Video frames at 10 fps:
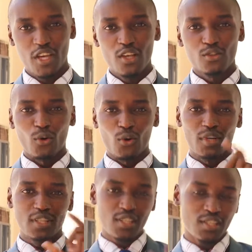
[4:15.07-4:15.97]
So
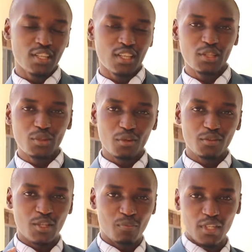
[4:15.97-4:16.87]
this skill of
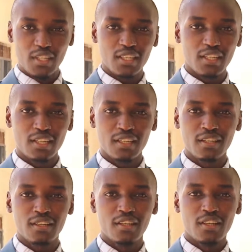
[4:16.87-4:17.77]
the
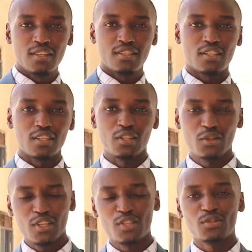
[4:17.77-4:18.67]
speaking skill
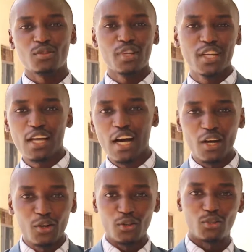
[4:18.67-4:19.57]
is really
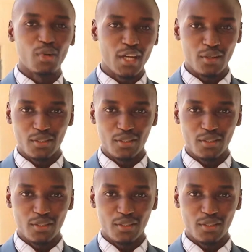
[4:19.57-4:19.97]
handled well